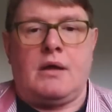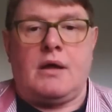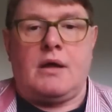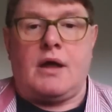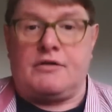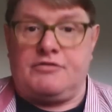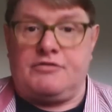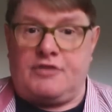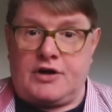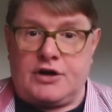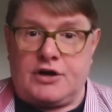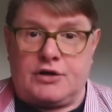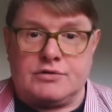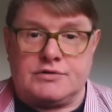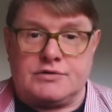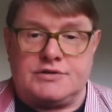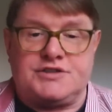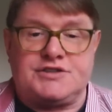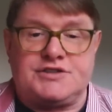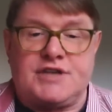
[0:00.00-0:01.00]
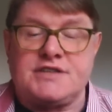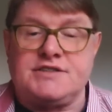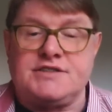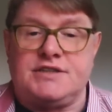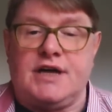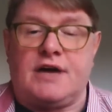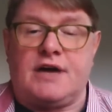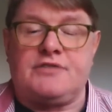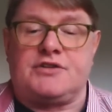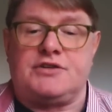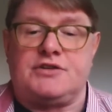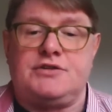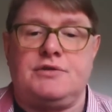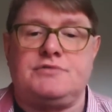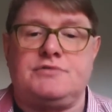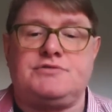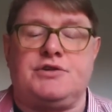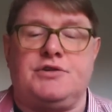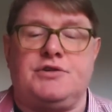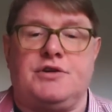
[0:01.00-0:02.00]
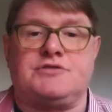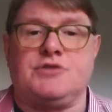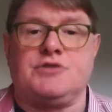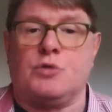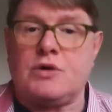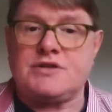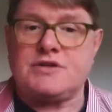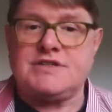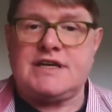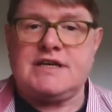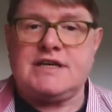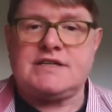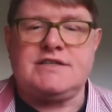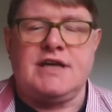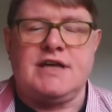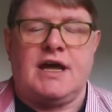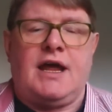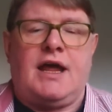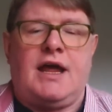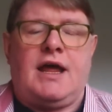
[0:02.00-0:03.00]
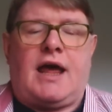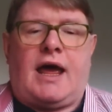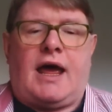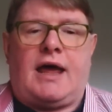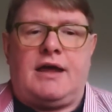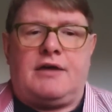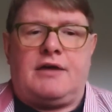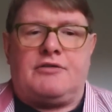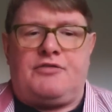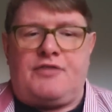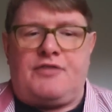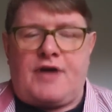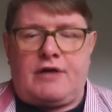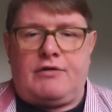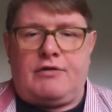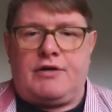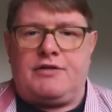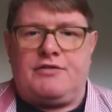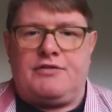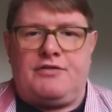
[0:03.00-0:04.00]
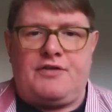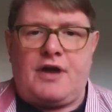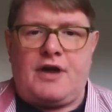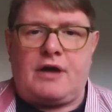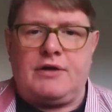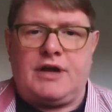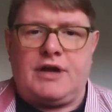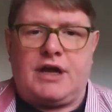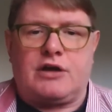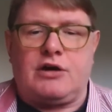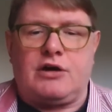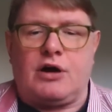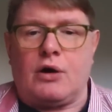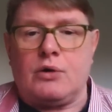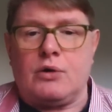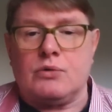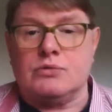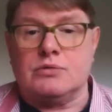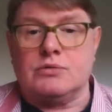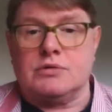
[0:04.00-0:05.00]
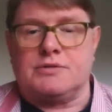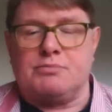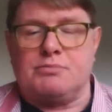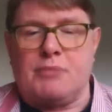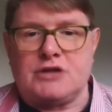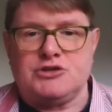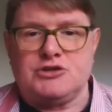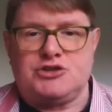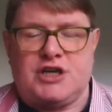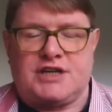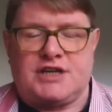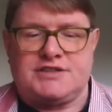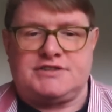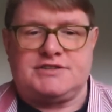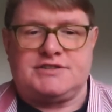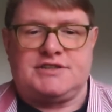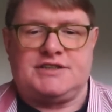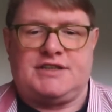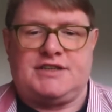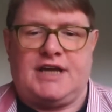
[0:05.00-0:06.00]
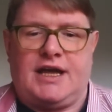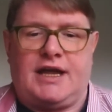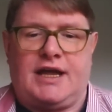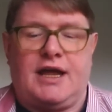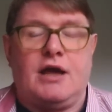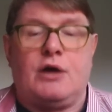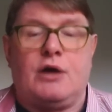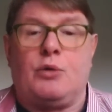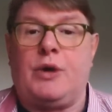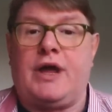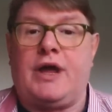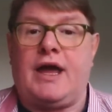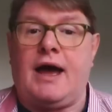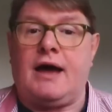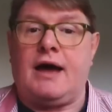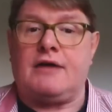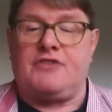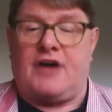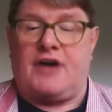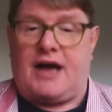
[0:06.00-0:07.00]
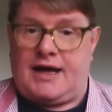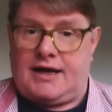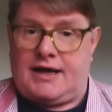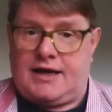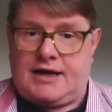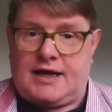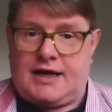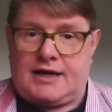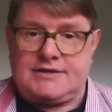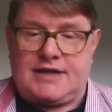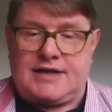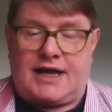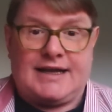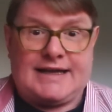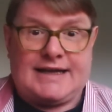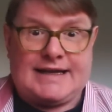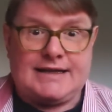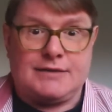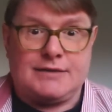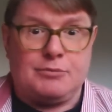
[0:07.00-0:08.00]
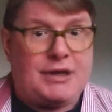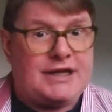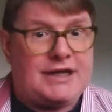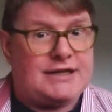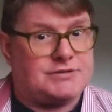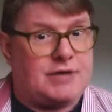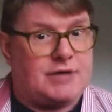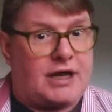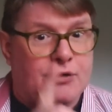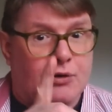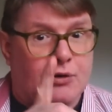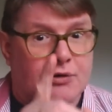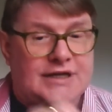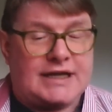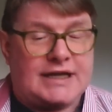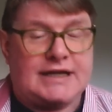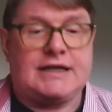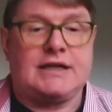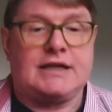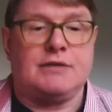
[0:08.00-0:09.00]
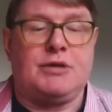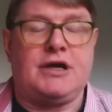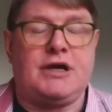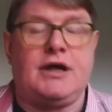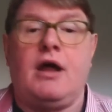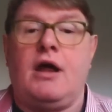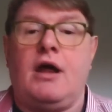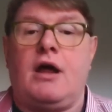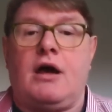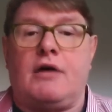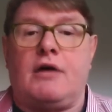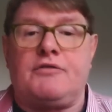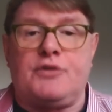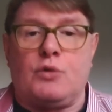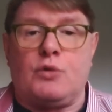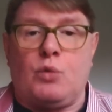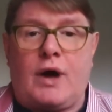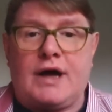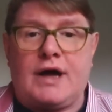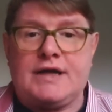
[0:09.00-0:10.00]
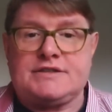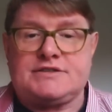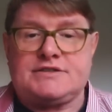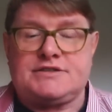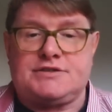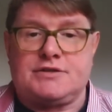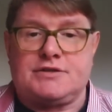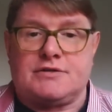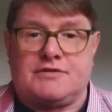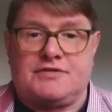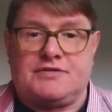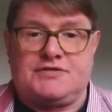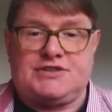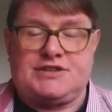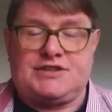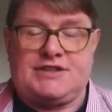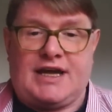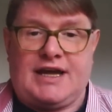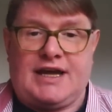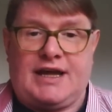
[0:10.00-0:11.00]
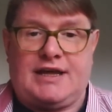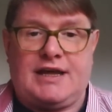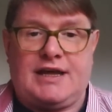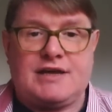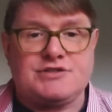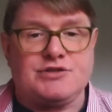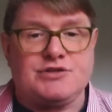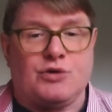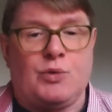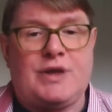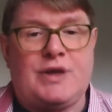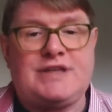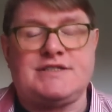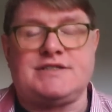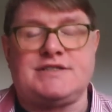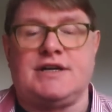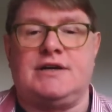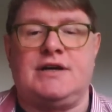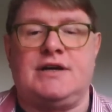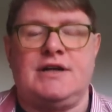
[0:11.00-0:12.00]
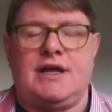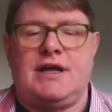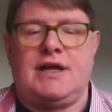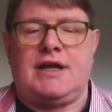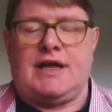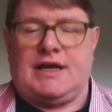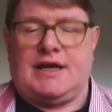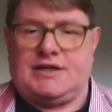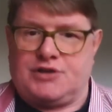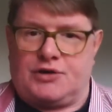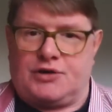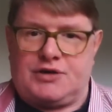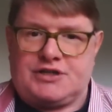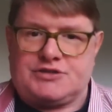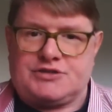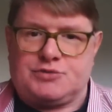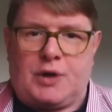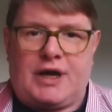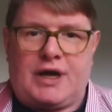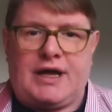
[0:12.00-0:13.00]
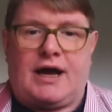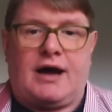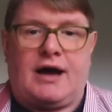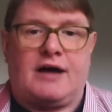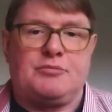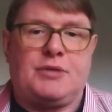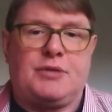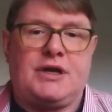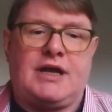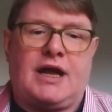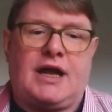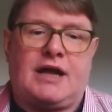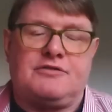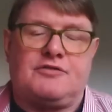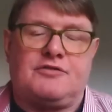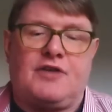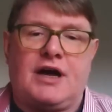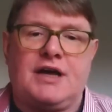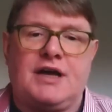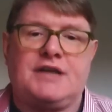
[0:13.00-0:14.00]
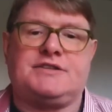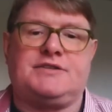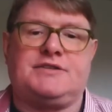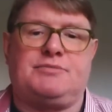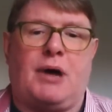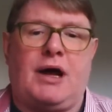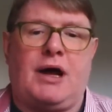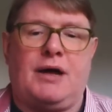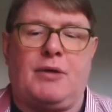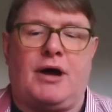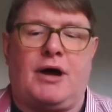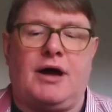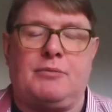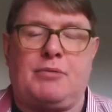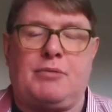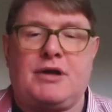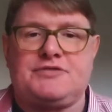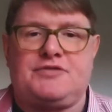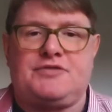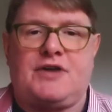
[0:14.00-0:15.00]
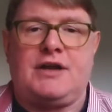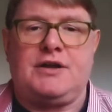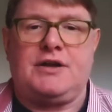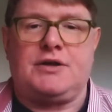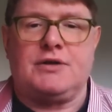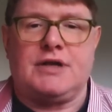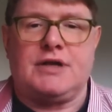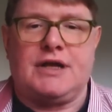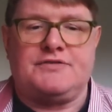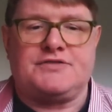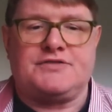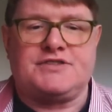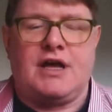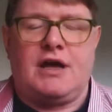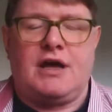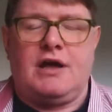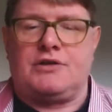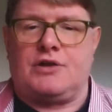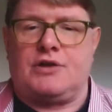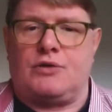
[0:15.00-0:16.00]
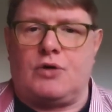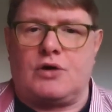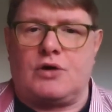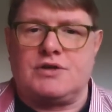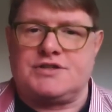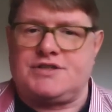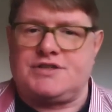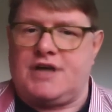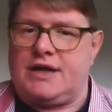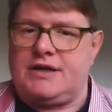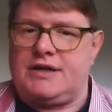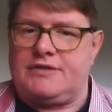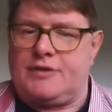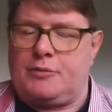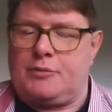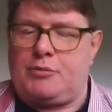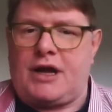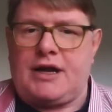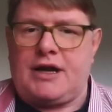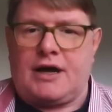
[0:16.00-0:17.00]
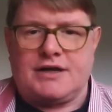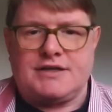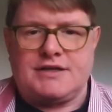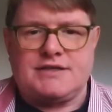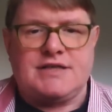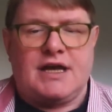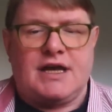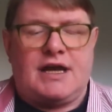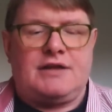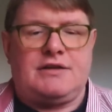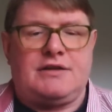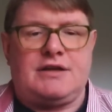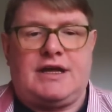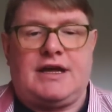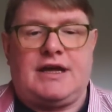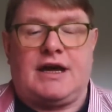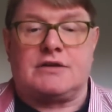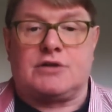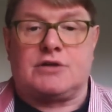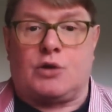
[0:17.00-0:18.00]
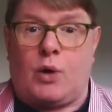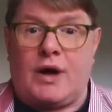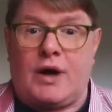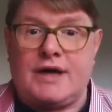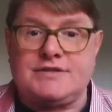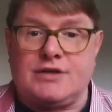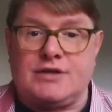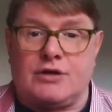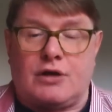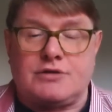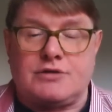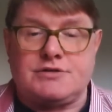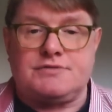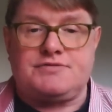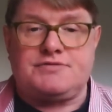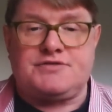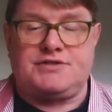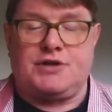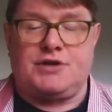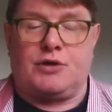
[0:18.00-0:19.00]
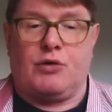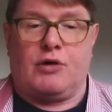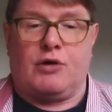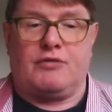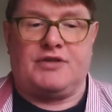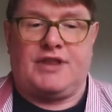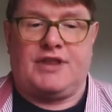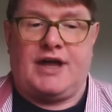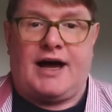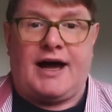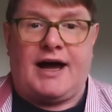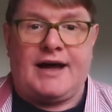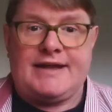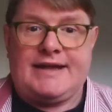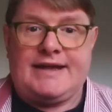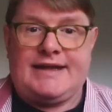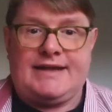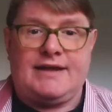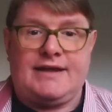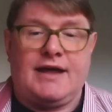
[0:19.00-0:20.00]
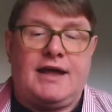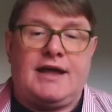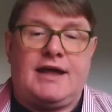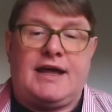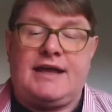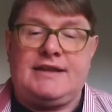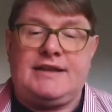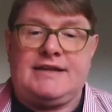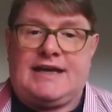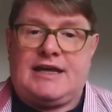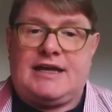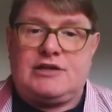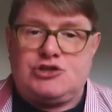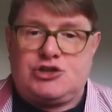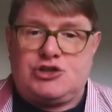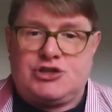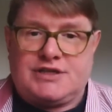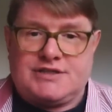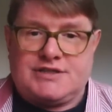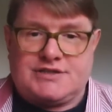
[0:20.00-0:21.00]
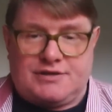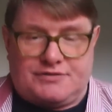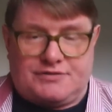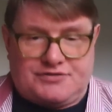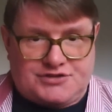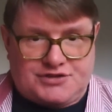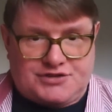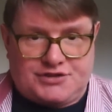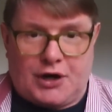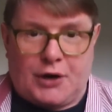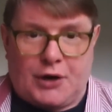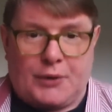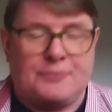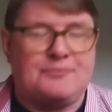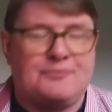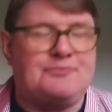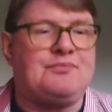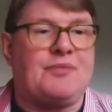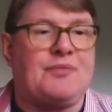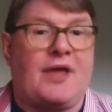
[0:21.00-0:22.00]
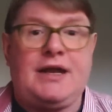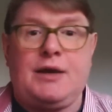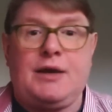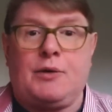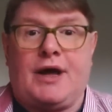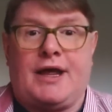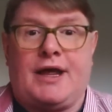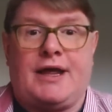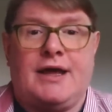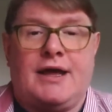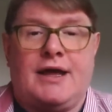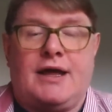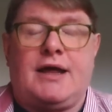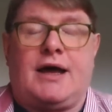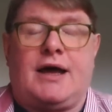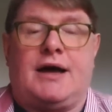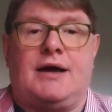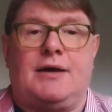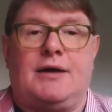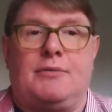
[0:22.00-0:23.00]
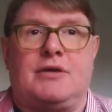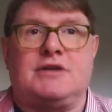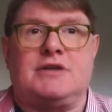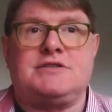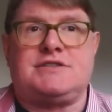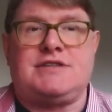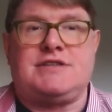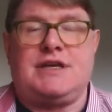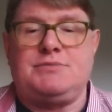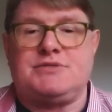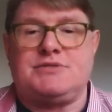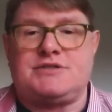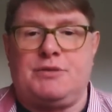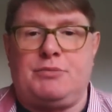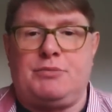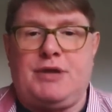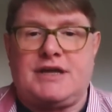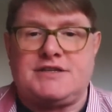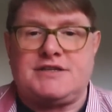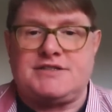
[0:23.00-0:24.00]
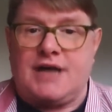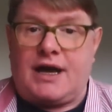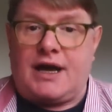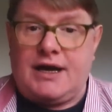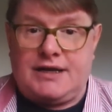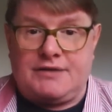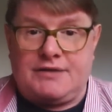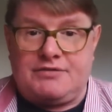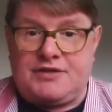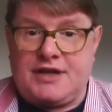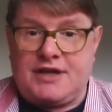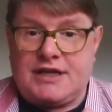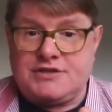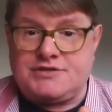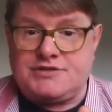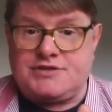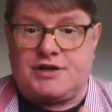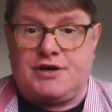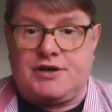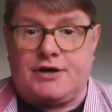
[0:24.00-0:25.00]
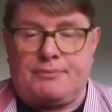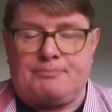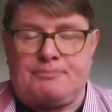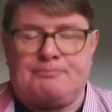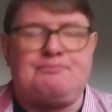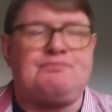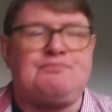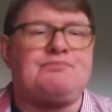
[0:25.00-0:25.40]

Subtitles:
A very good Saturday afternoon to you, to what is a very, very cold Manchester today. We have had a little bit, and only a little bit, of the white stuff today. Yes, so winter is on its way. I have been advised by my best friend who lives the wrong side of the Pennines that he had quite a lot of snow over there, i.e. in the inches of snow. Anyway, seems to be a sign of things to come.